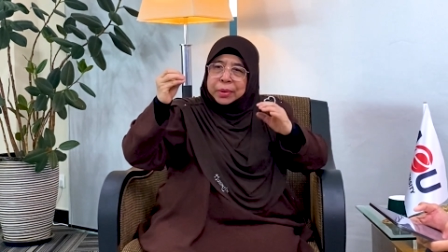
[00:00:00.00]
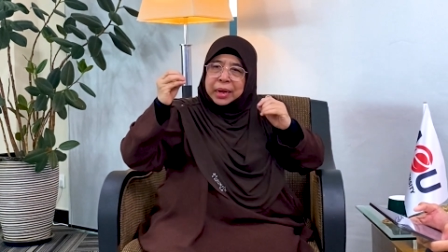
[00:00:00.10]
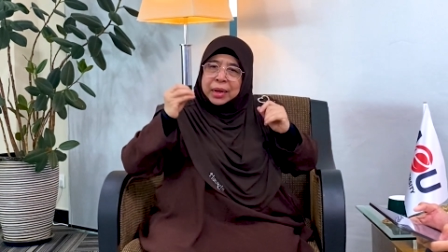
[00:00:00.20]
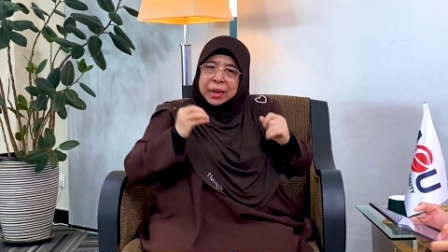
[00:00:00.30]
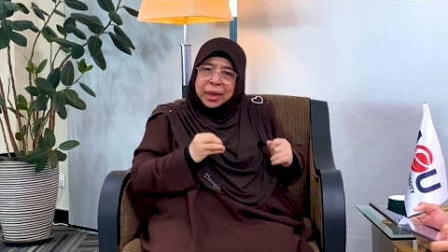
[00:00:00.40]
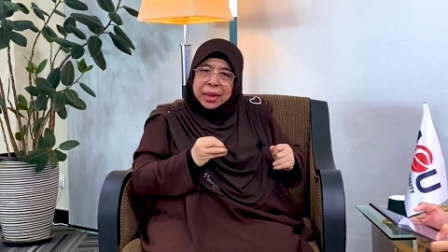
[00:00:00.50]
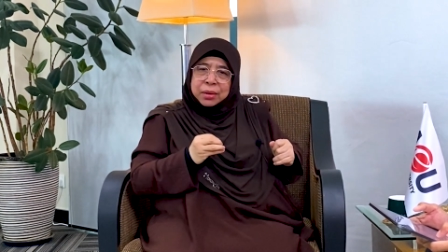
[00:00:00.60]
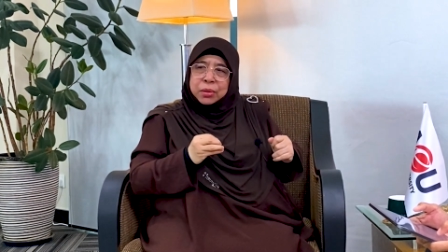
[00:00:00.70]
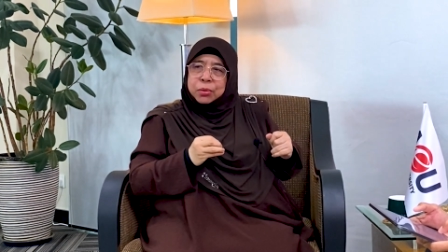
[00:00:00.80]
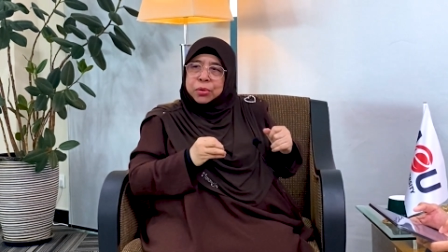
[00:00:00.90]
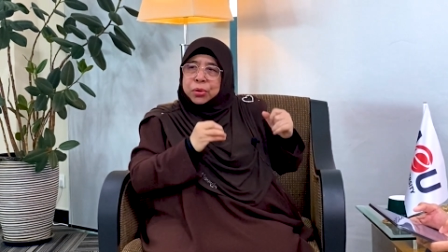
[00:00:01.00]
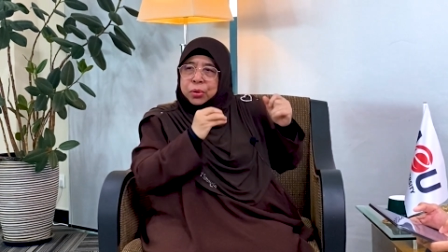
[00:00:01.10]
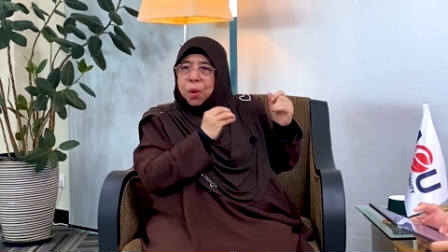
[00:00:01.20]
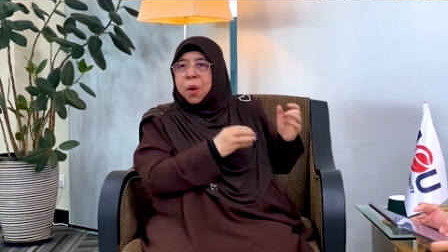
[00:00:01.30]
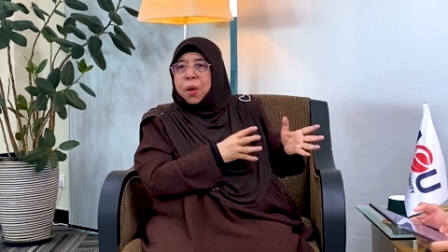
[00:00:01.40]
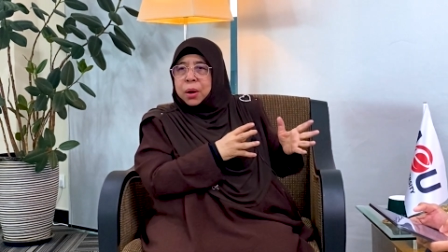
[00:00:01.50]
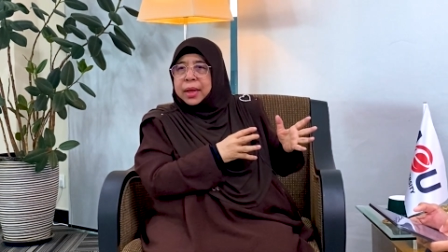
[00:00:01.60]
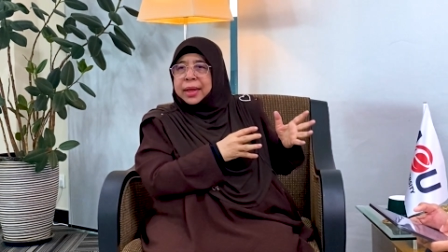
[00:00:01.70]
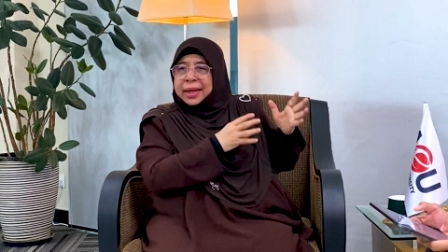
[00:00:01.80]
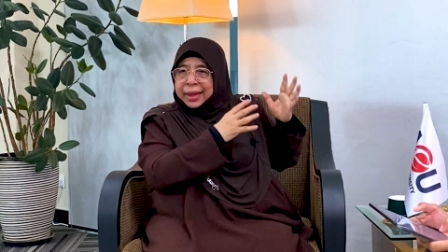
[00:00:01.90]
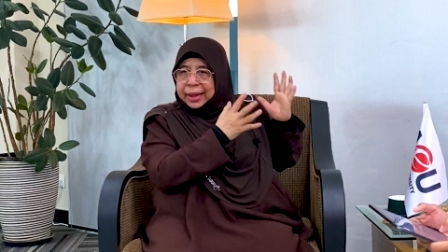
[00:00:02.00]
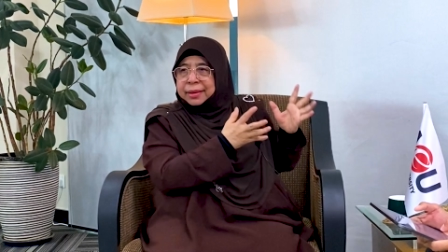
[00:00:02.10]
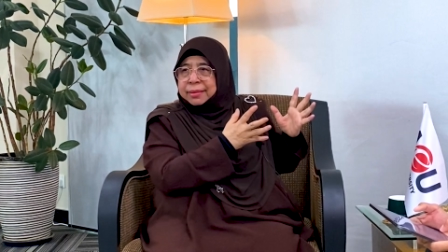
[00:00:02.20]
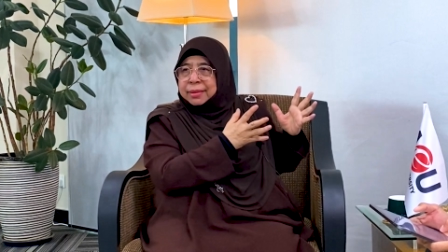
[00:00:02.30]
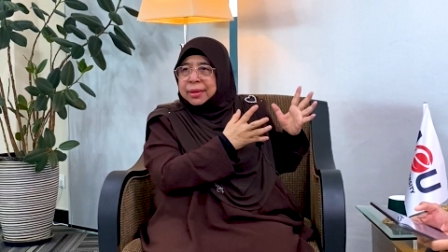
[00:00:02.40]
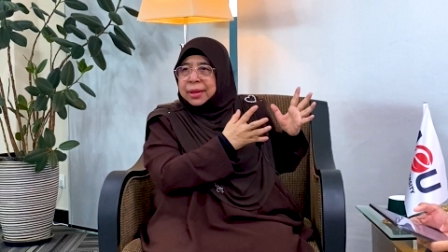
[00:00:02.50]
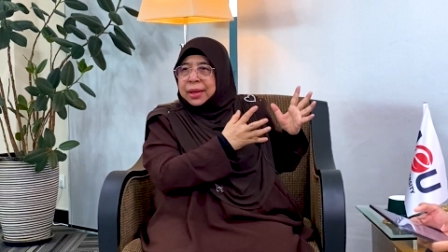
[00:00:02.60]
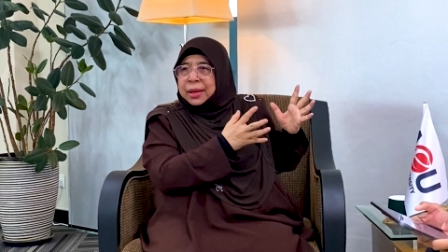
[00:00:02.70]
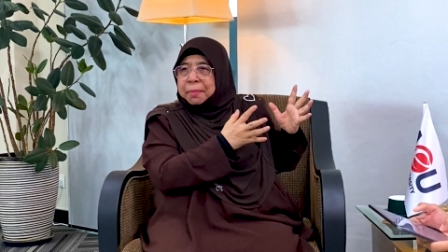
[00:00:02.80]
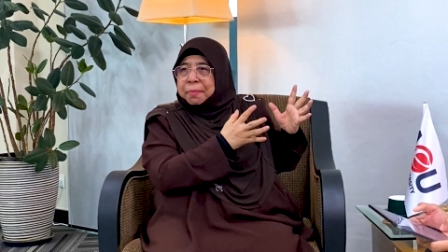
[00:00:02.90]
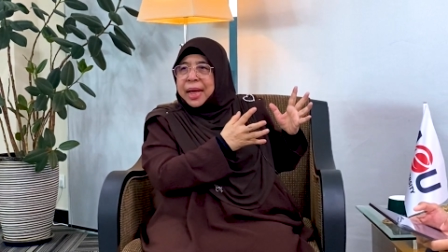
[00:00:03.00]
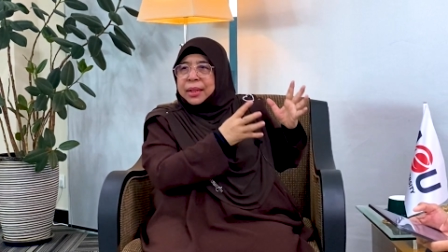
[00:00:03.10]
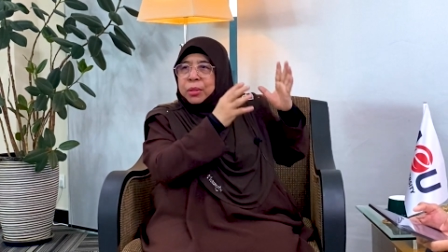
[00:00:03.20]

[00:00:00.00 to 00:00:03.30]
we are asked to score A's. But